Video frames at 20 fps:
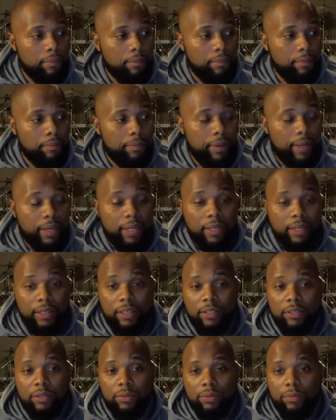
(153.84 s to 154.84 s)
being in
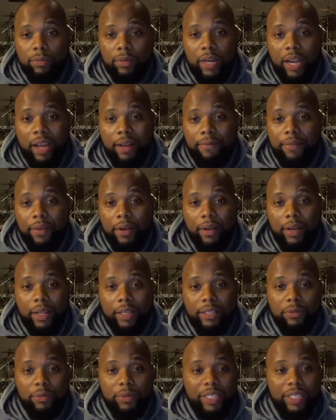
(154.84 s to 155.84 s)
this, what I felt like
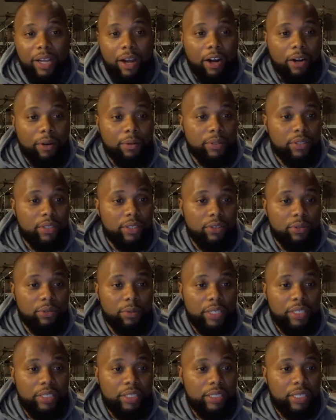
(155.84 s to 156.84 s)
is a really awkward
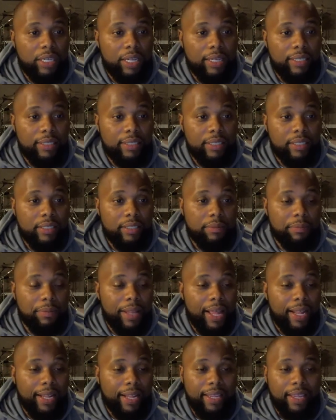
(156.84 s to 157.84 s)
situation as this
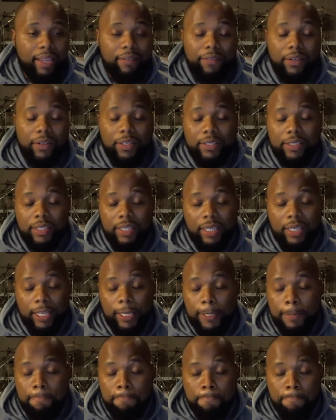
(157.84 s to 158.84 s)
Black kid from the city
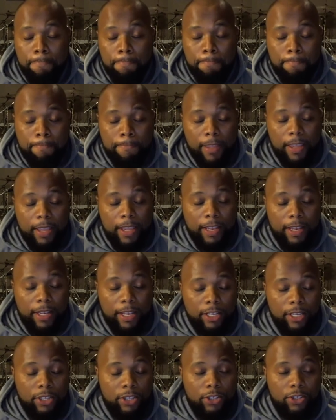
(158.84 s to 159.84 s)
on
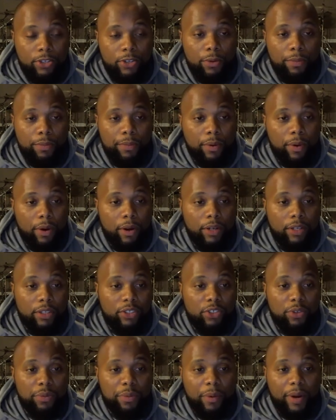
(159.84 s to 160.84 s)
the
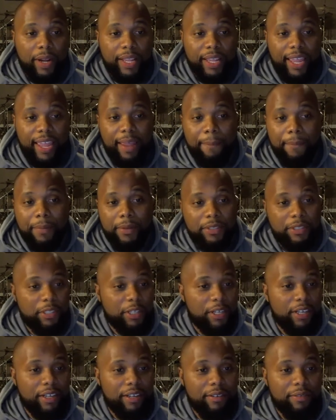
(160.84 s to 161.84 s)
super white campus
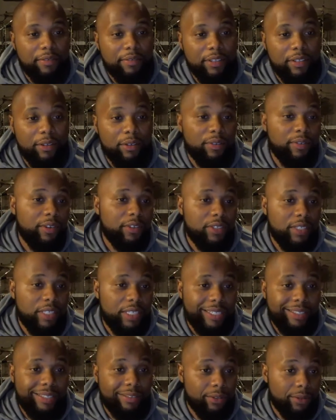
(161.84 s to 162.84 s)
of the University
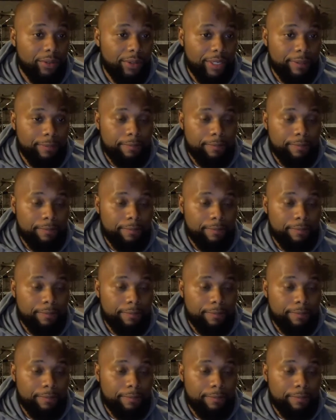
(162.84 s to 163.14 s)
of Illinois